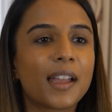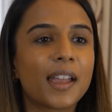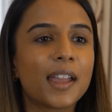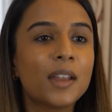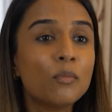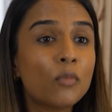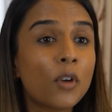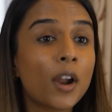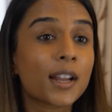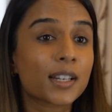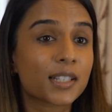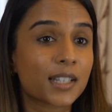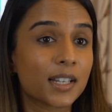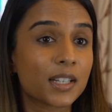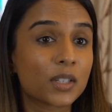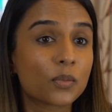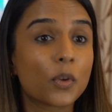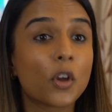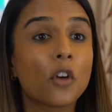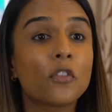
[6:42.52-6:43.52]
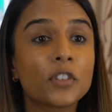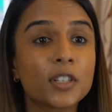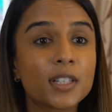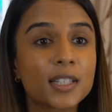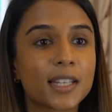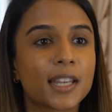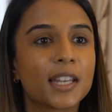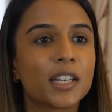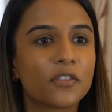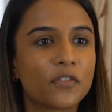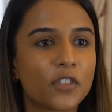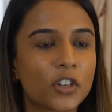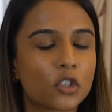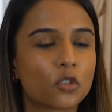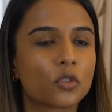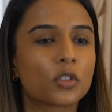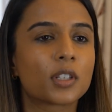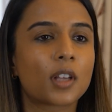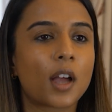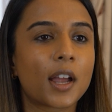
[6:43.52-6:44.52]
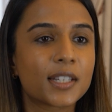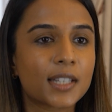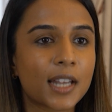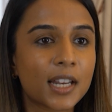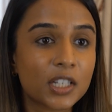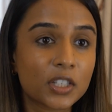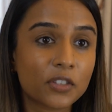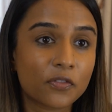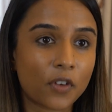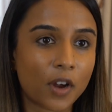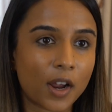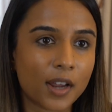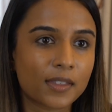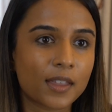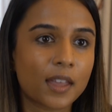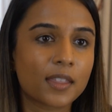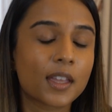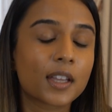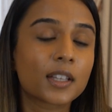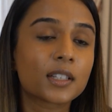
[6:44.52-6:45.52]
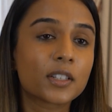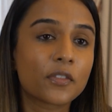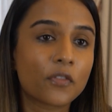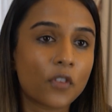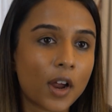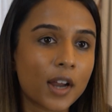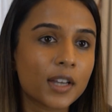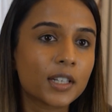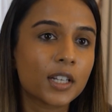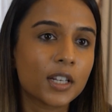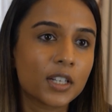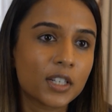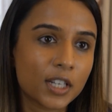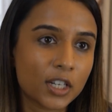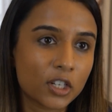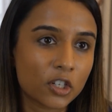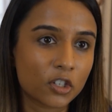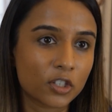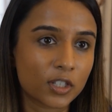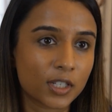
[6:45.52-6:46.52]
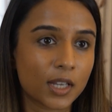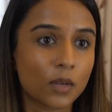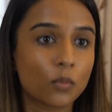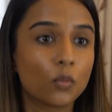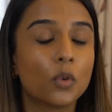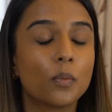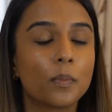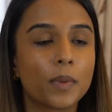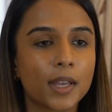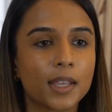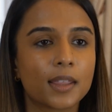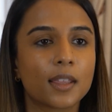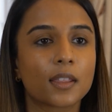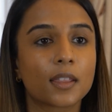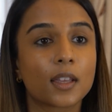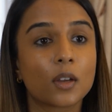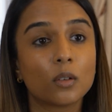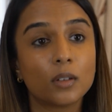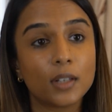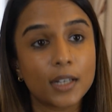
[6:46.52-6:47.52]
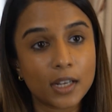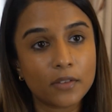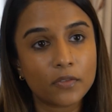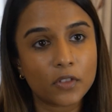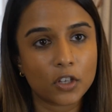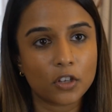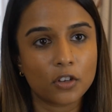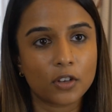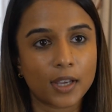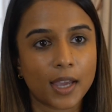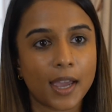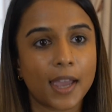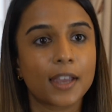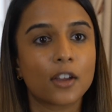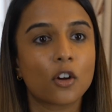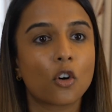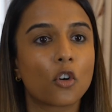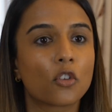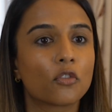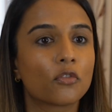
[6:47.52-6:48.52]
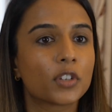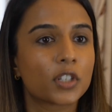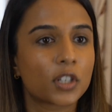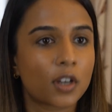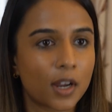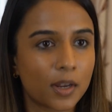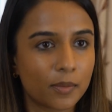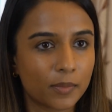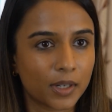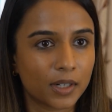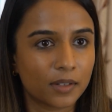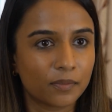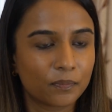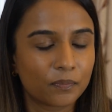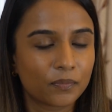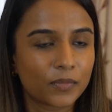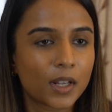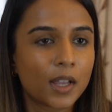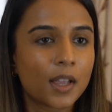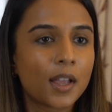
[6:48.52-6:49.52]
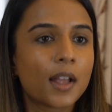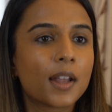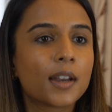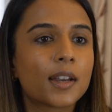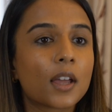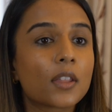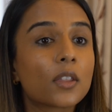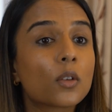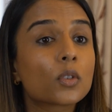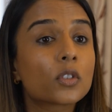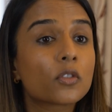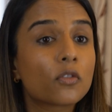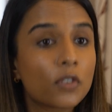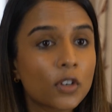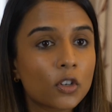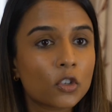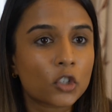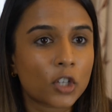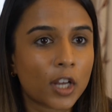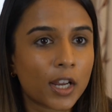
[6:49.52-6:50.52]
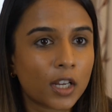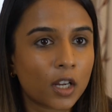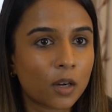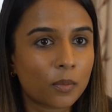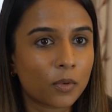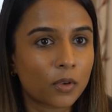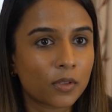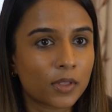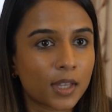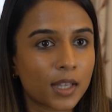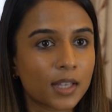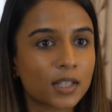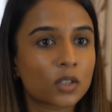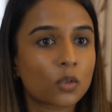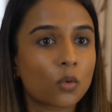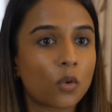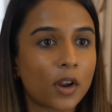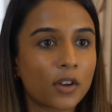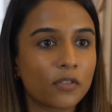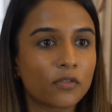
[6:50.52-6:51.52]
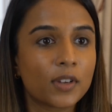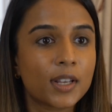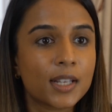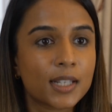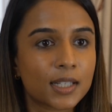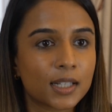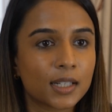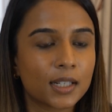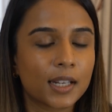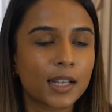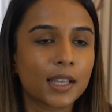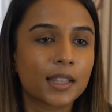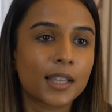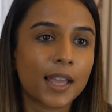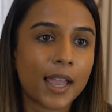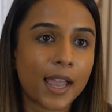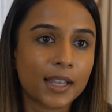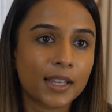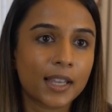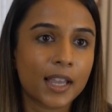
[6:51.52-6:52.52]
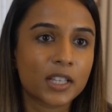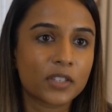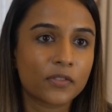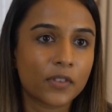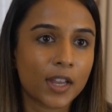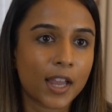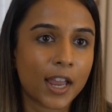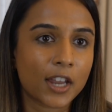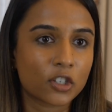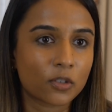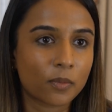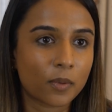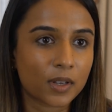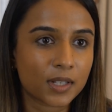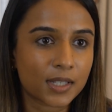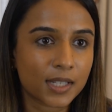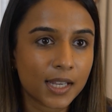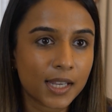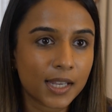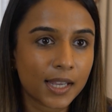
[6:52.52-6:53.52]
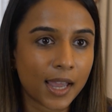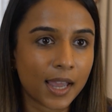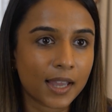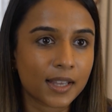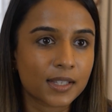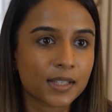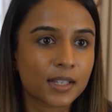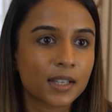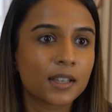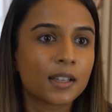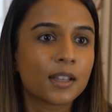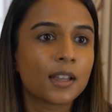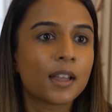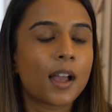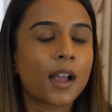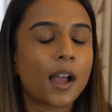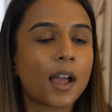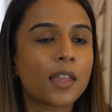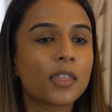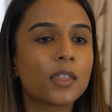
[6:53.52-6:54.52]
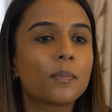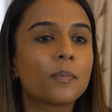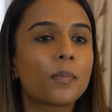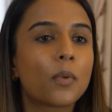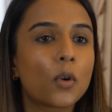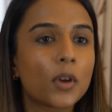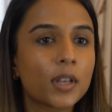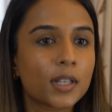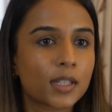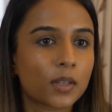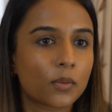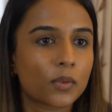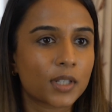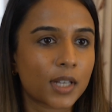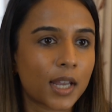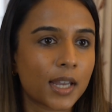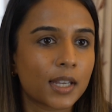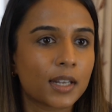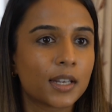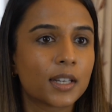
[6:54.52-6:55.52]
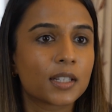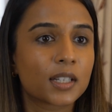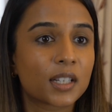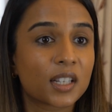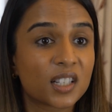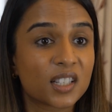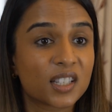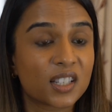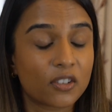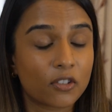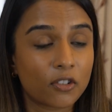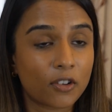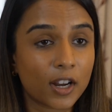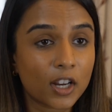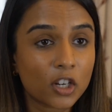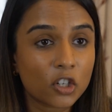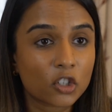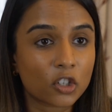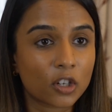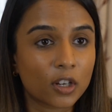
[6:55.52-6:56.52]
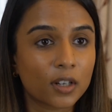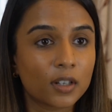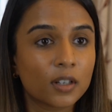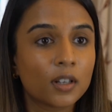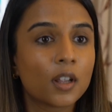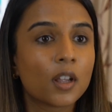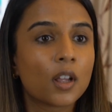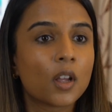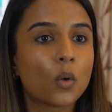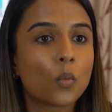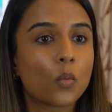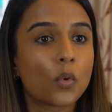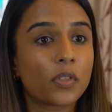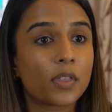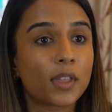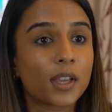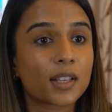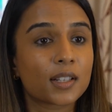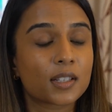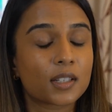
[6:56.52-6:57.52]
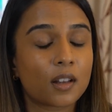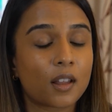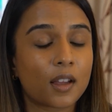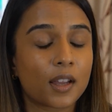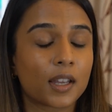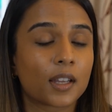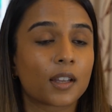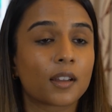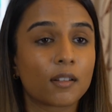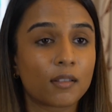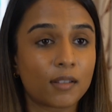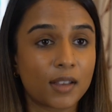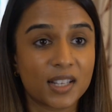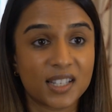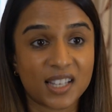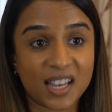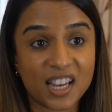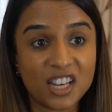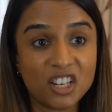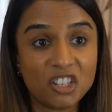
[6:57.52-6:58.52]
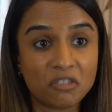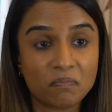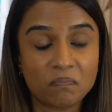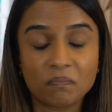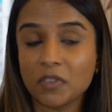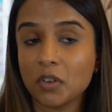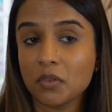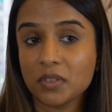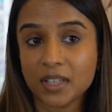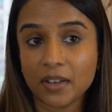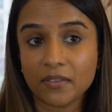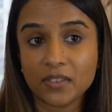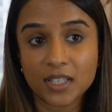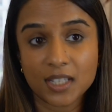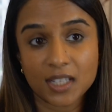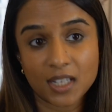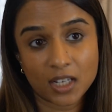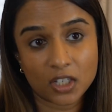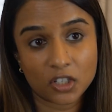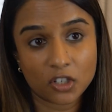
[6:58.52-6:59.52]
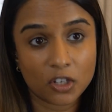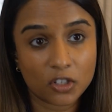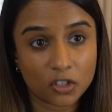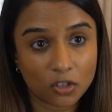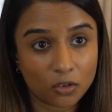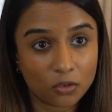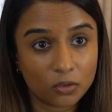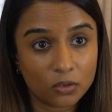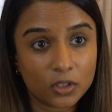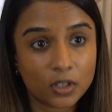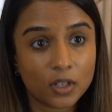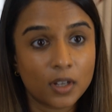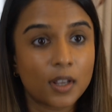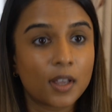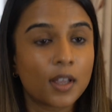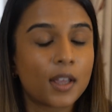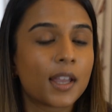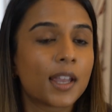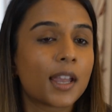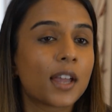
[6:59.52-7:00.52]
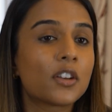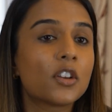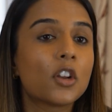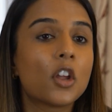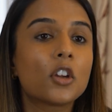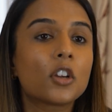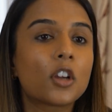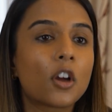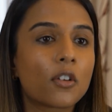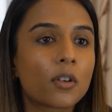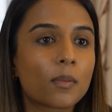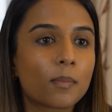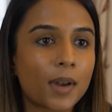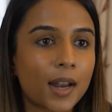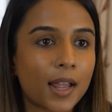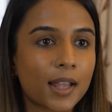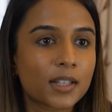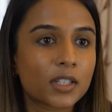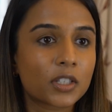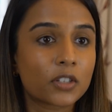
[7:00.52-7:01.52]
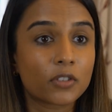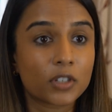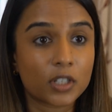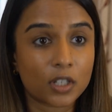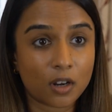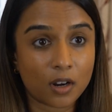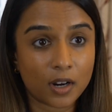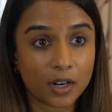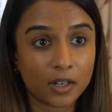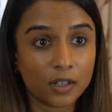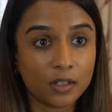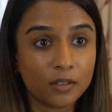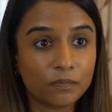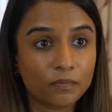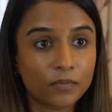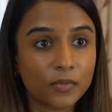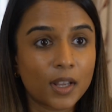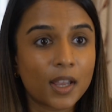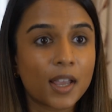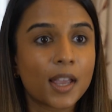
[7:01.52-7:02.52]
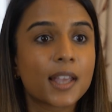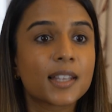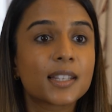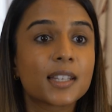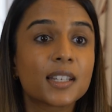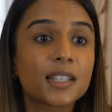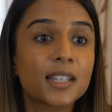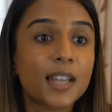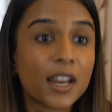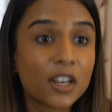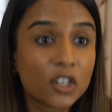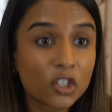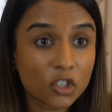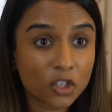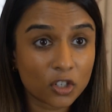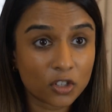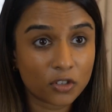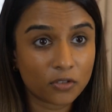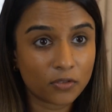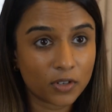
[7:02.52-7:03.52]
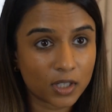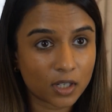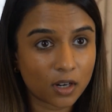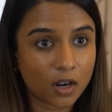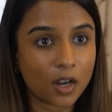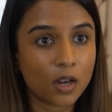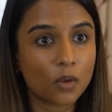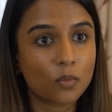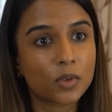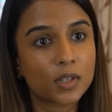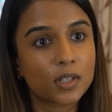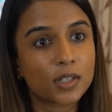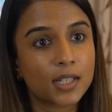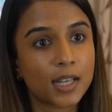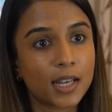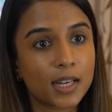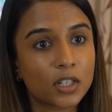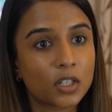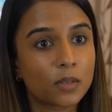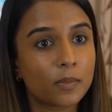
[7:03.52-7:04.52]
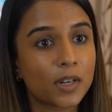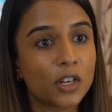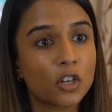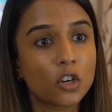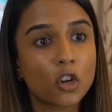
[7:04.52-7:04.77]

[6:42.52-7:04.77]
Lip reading: In practice, we often see individuals identify that their defined contingency will be that they'll leave the UK on retirement. Now, there was a real shake-up on this quite recently in the Henkes v HMRC case, and the points that were taken into consideration were things like his age, he was 76 years old, he had no current plans to retire, his intention to retire was seen to be